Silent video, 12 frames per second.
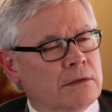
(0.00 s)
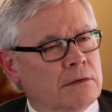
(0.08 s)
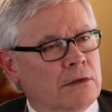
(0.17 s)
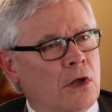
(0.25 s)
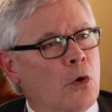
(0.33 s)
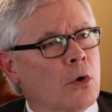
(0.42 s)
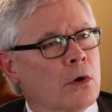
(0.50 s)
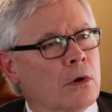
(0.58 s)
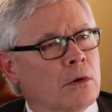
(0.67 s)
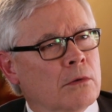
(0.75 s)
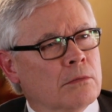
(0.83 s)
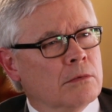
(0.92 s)

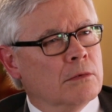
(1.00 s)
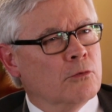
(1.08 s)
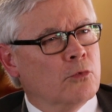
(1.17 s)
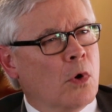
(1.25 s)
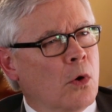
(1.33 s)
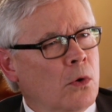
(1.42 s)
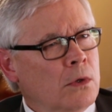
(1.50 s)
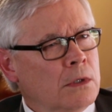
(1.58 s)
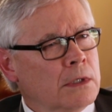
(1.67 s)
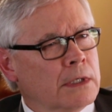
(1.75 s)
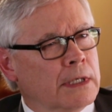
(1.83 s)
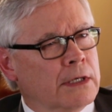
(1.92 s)
lower
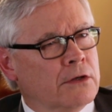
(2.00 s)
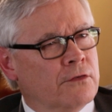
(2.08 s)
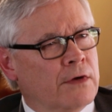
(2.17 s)
role in